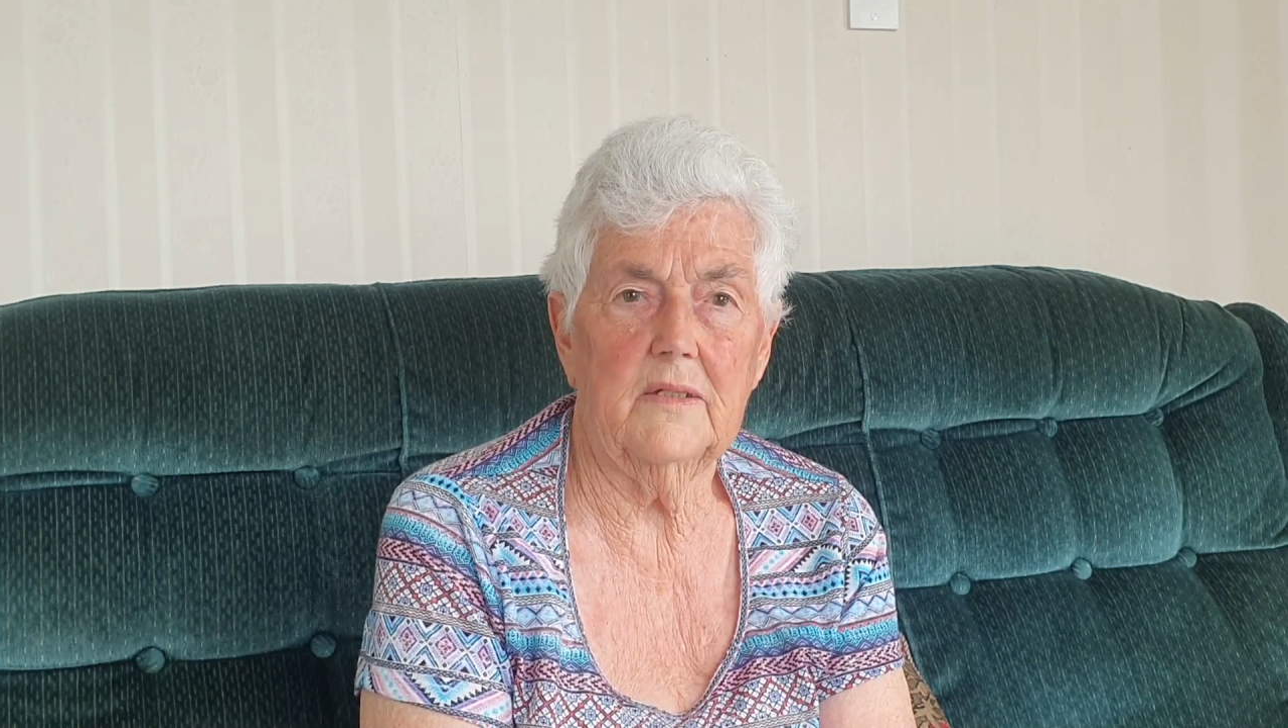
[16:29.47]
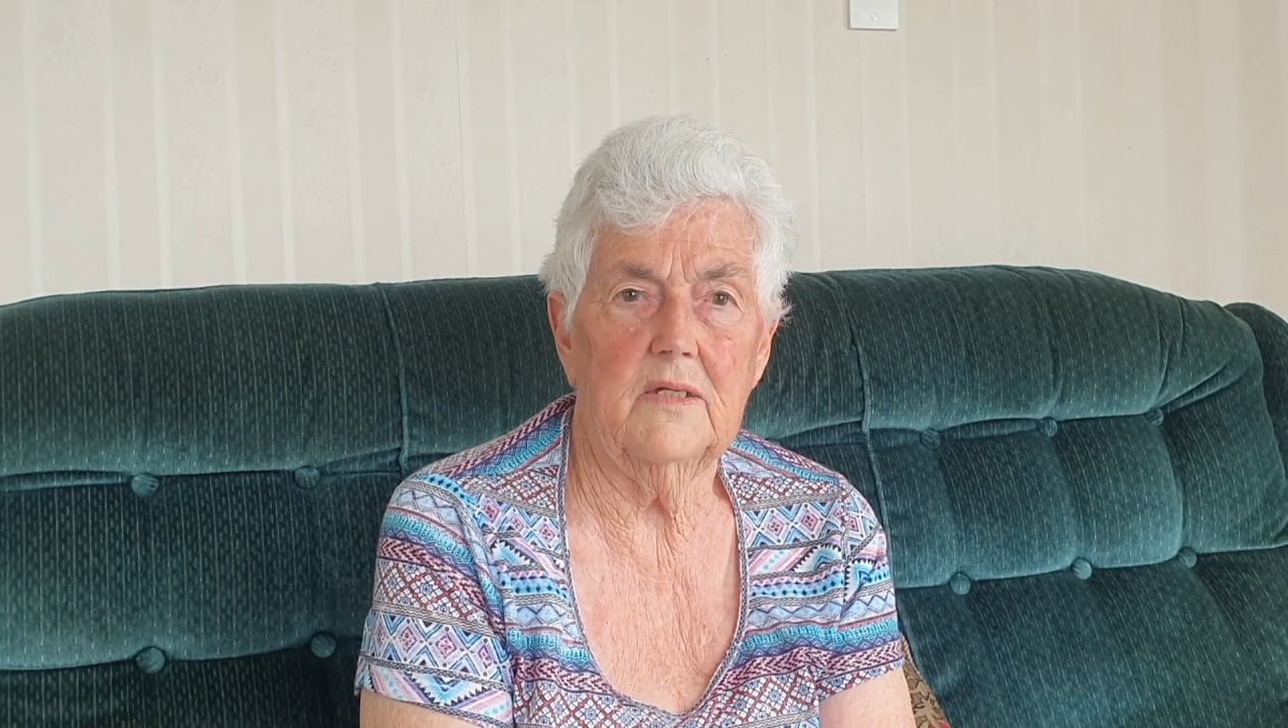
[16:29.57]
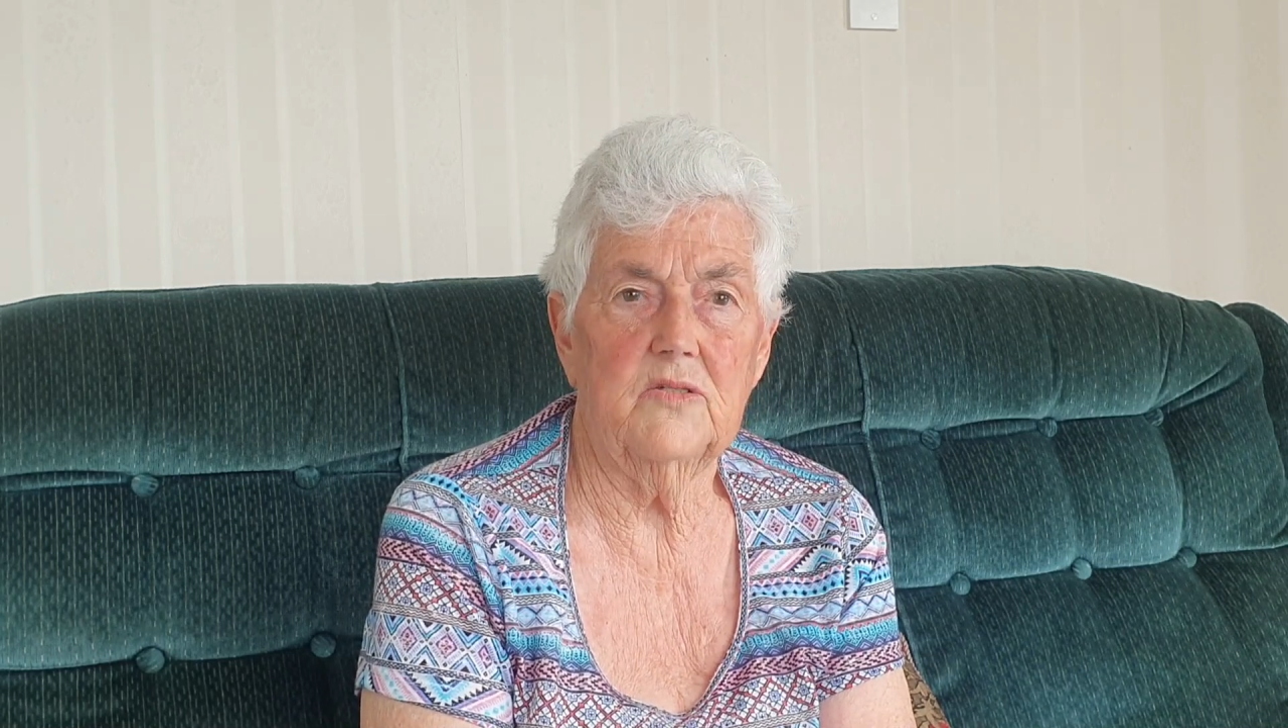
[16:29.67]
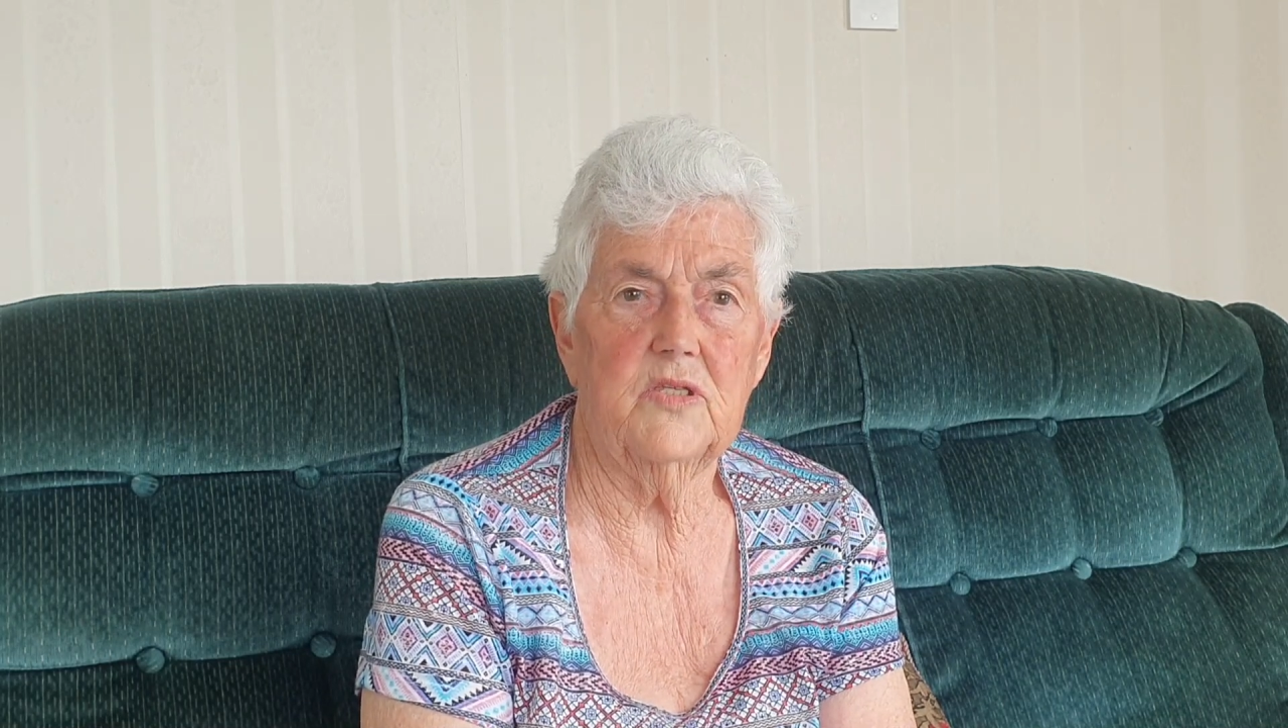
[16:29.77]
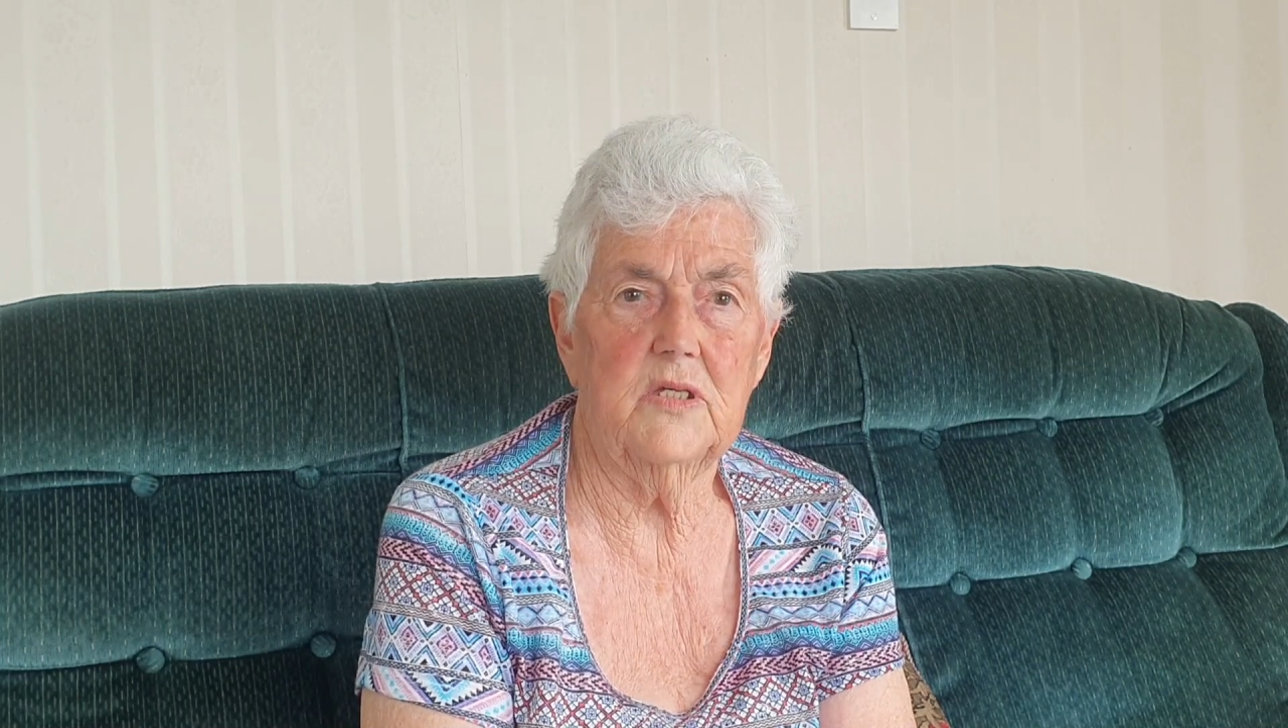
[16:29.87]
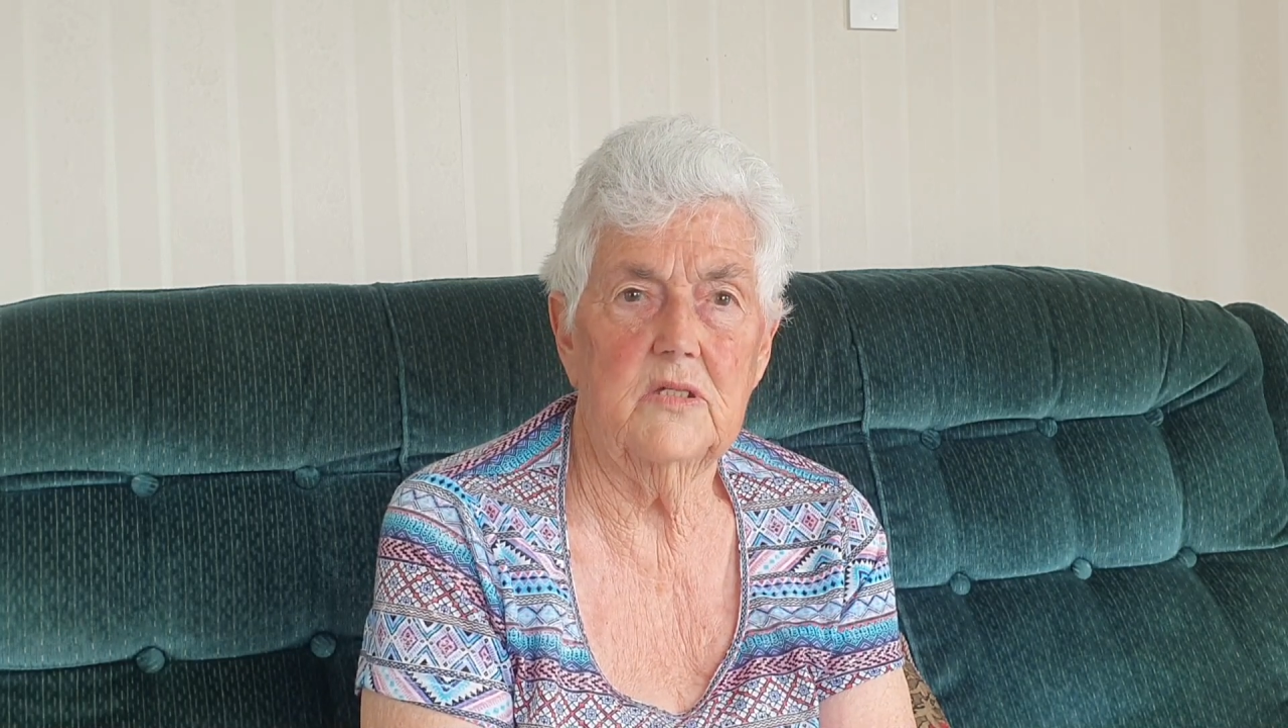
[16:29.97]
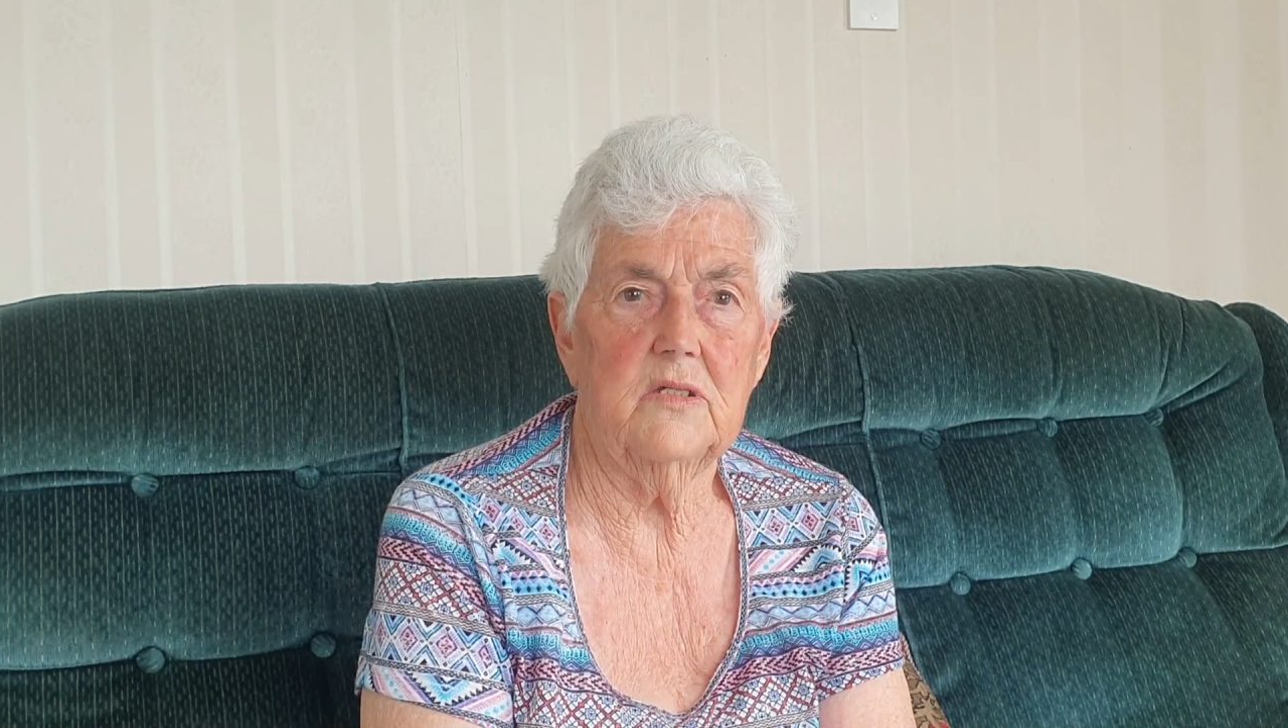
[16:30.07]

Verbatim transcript: he said,